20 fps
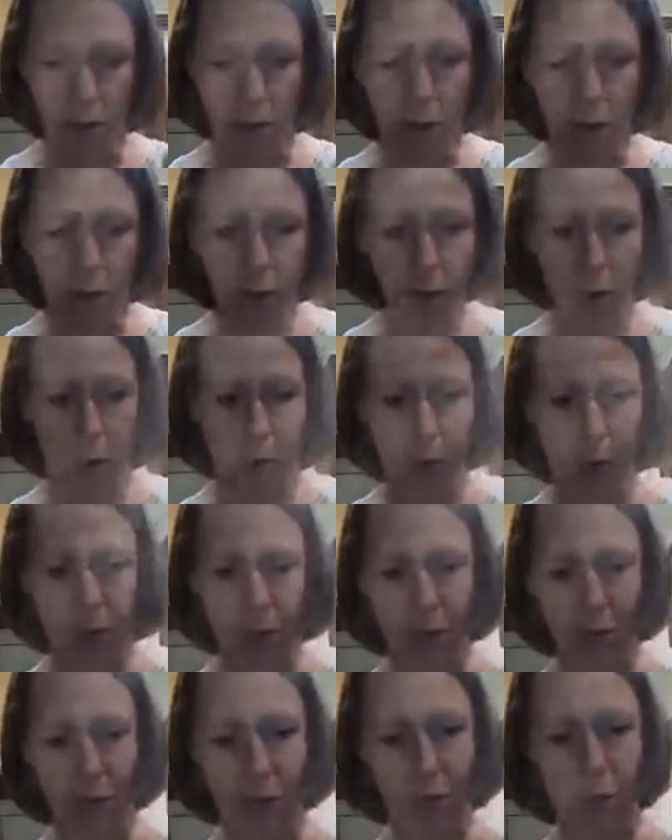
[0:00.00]
so I'm just
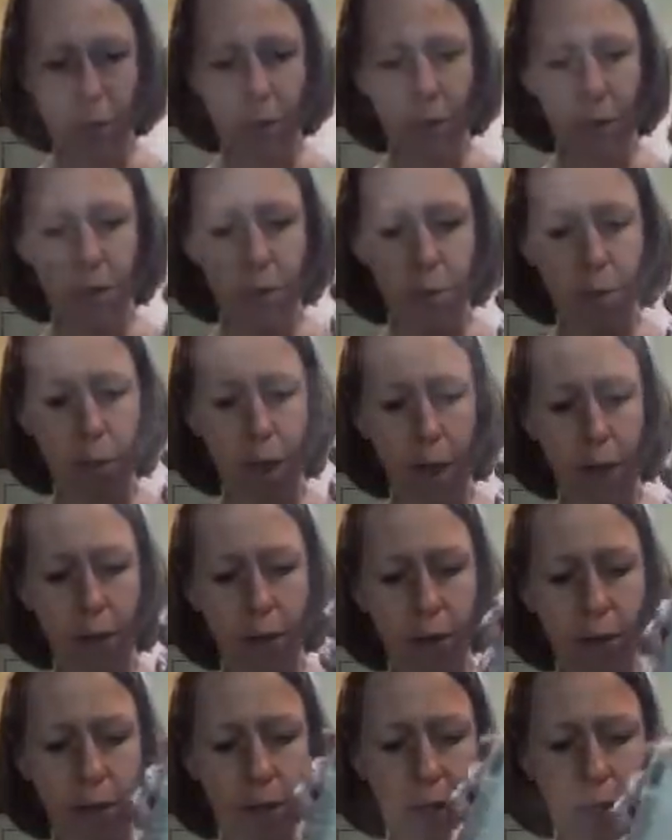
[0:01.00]
going to empty the
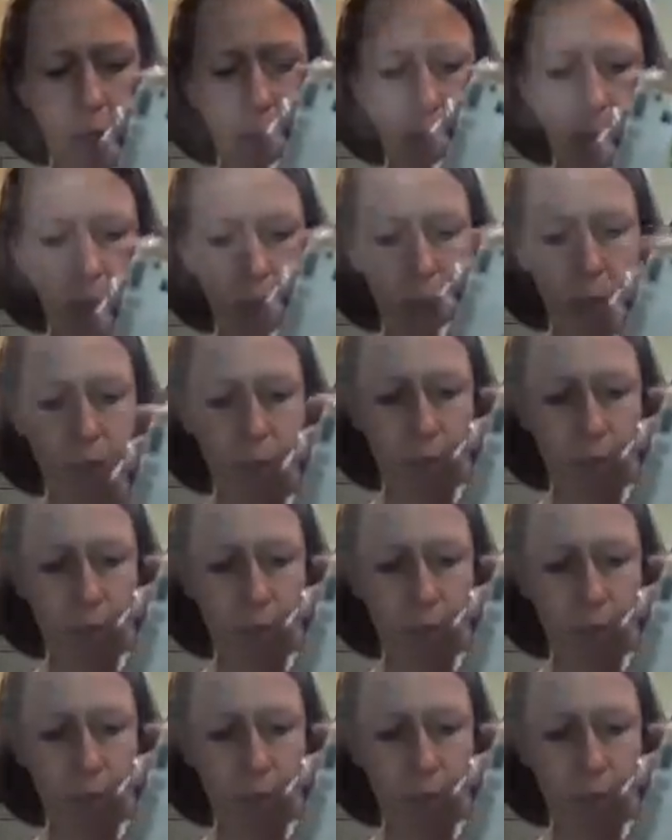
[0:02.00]
bottle in here.